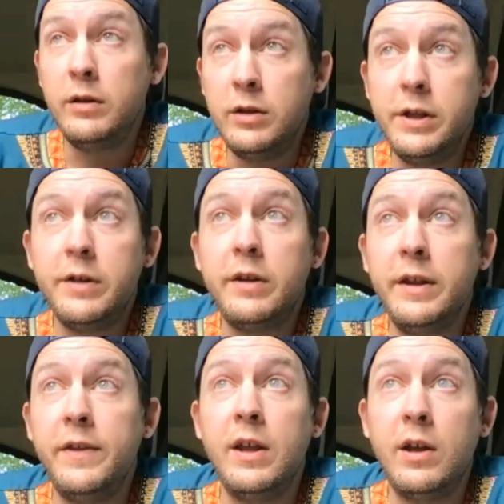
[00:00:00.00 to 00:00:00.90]

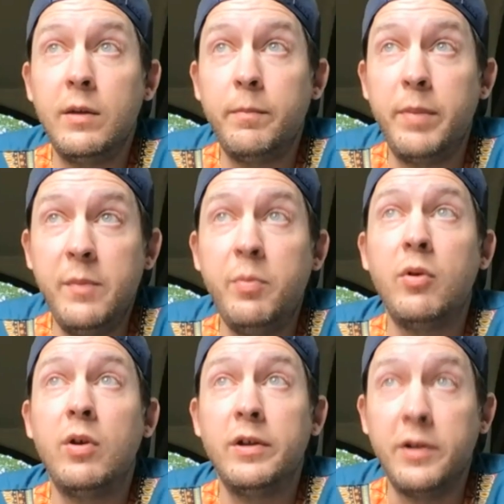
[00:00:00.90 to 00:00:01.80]
Literally the
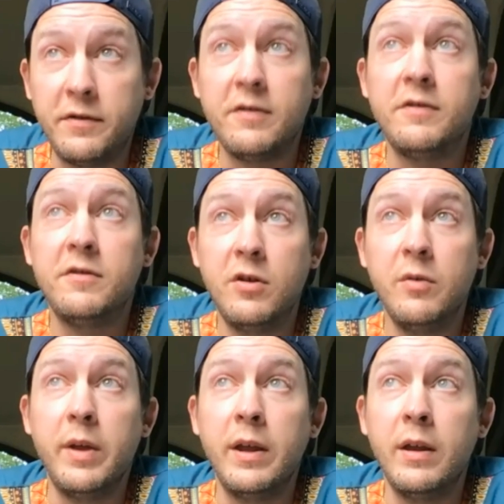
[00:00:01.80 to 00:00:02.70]
people closest
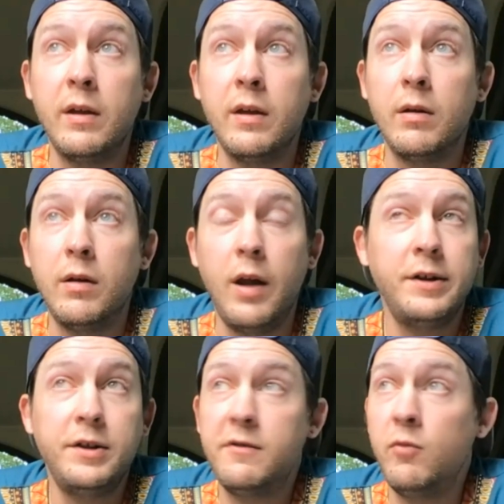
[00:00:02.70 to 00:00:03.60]
to me,
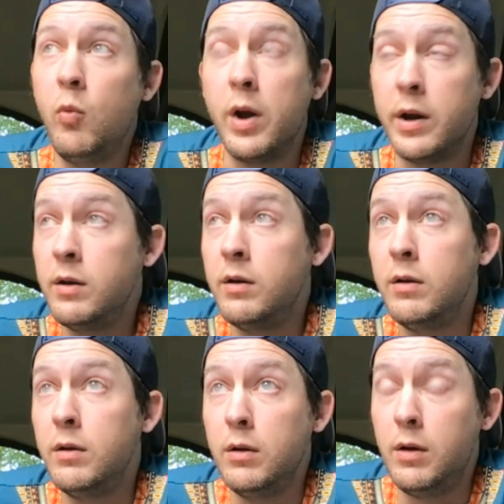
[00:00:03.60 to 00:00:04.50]
not just
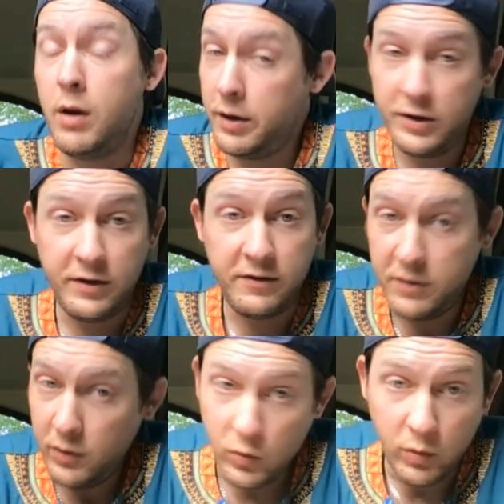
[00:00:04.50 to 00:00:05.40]
one, not
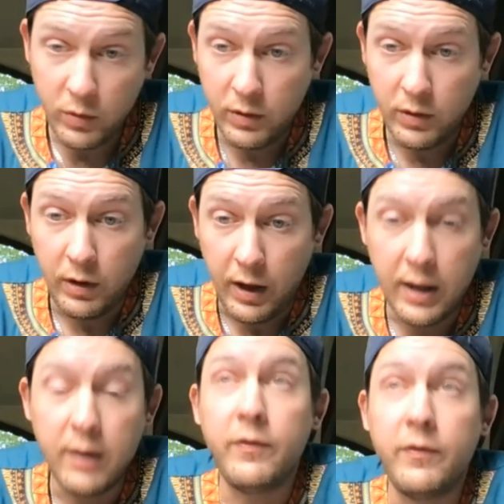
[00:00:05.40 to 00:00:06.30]
just two,
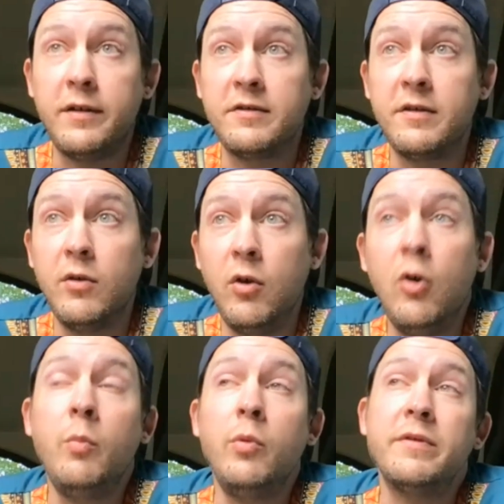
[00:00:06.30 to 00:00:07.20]
I have lost
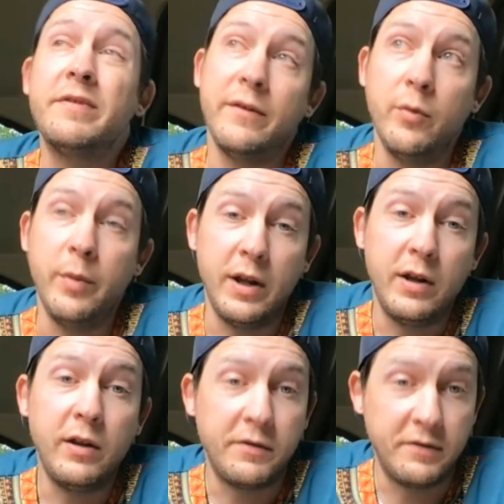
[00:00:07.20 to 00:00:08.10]
almost everybody
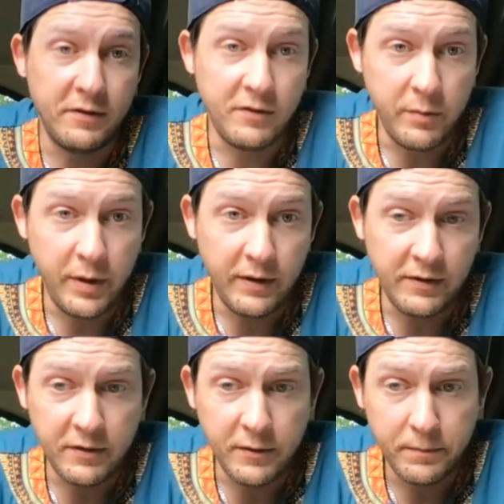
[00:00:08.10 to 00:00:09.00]
closest to me
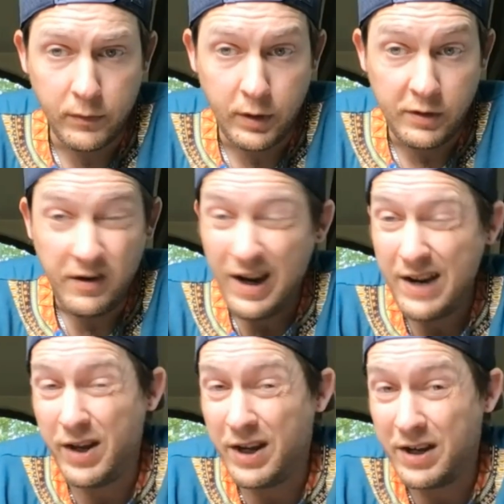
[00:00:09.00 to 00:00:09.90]
this year. It's not
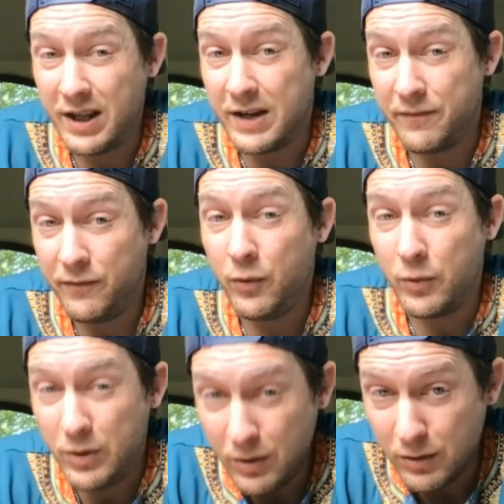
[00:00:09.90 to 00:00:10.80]
even in a
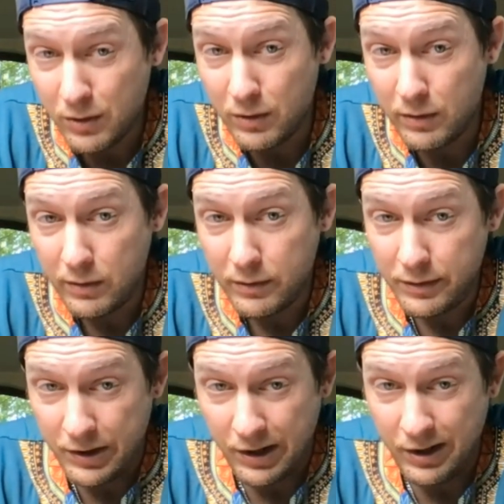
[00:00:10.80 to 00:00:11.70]
full year.
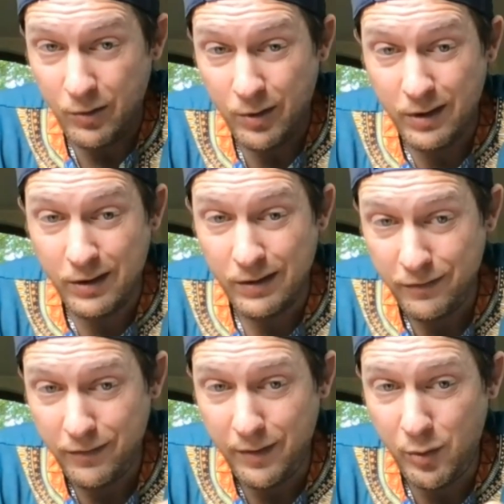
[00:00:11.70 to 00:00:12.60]
January,
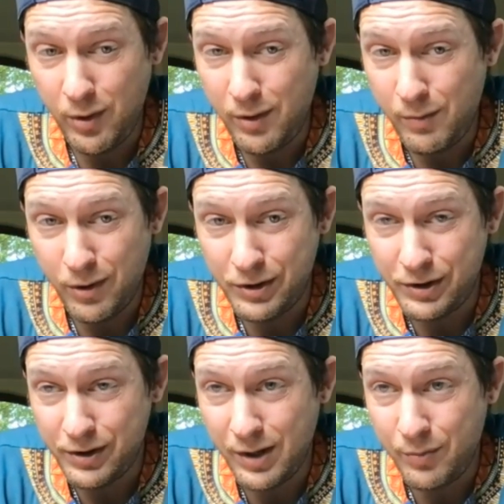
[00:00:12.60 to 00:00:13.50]
February,
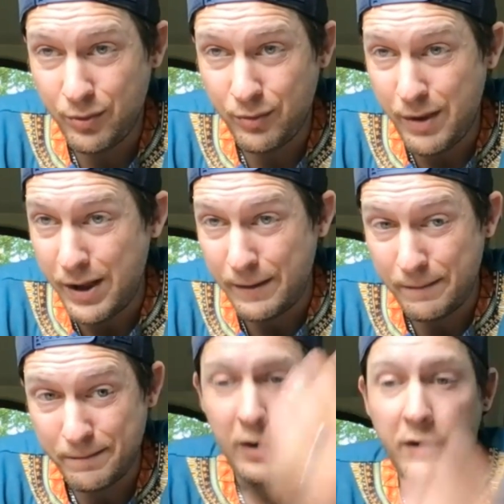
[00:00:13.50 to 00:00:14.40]
March, April, May.
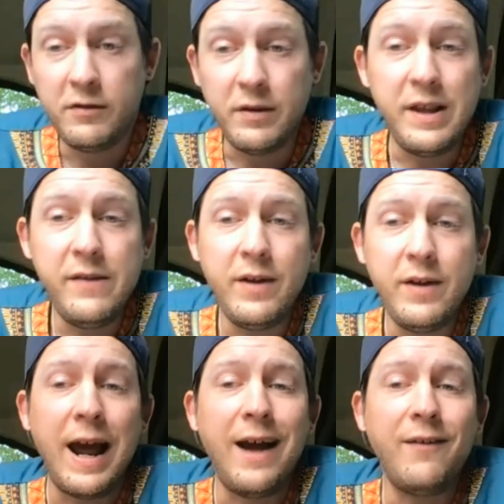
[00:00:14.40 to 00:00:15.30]
So
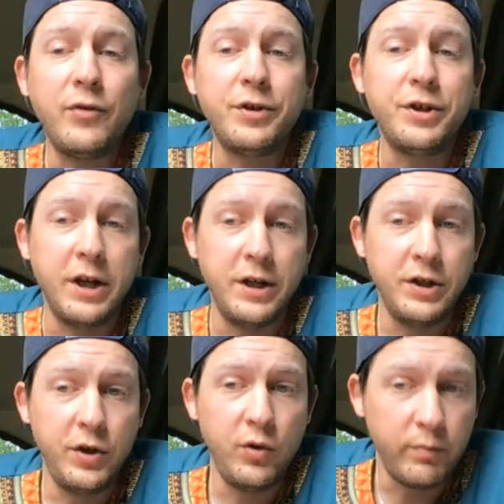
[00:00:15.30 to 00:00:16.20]
even after
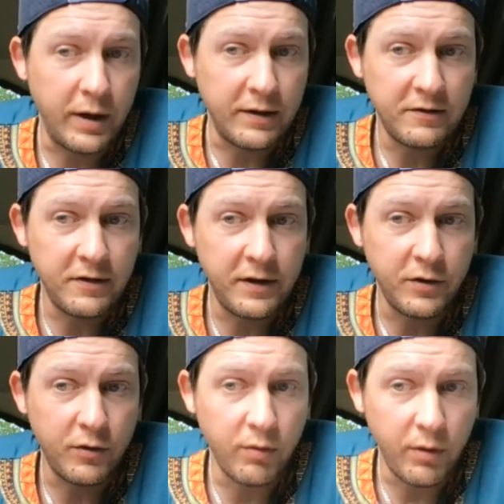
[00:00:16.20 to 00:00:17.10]
changing your mindset
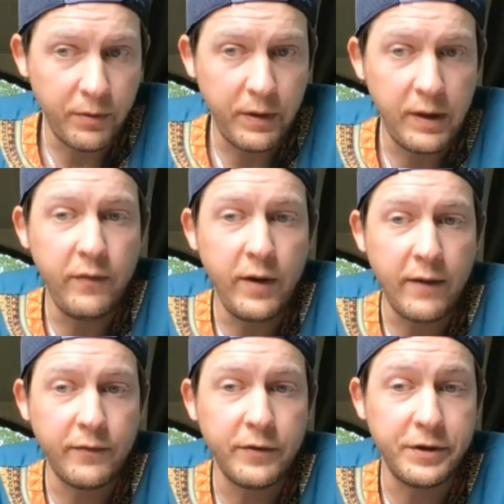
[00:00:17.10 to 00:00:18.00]
to growth, even
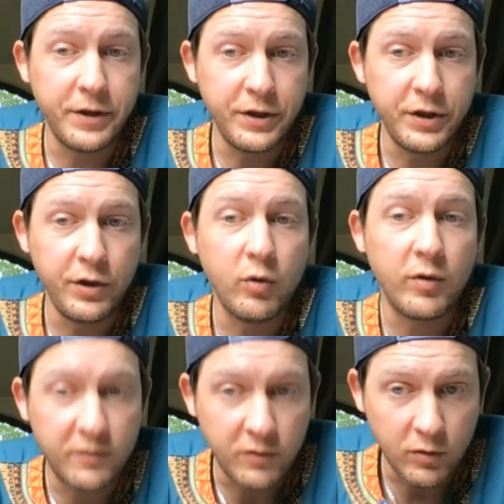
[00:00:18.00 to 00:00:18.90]
after changing your
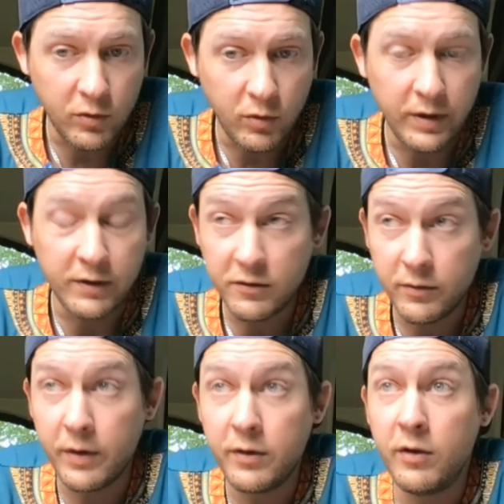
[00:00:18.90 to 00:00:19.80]
circle and
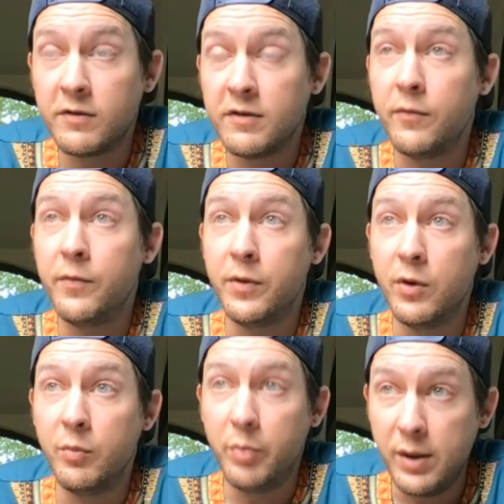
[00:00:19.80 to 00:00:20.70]
surrounding yourself with
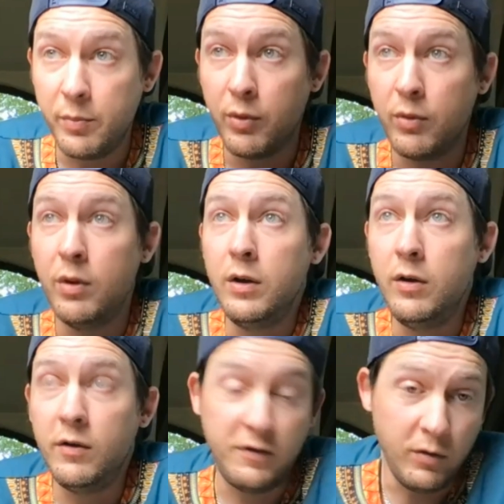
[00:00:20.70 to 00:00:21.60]
good people,
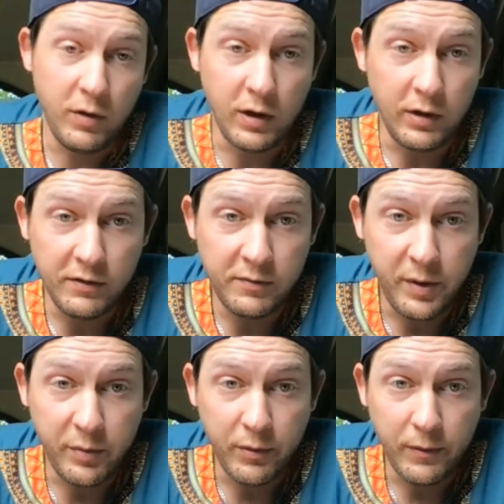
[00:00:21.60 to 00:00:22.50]
you're still going to lose
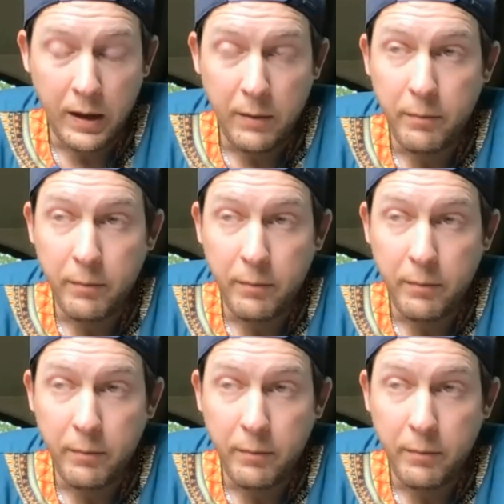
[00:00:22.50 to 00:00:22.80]
people.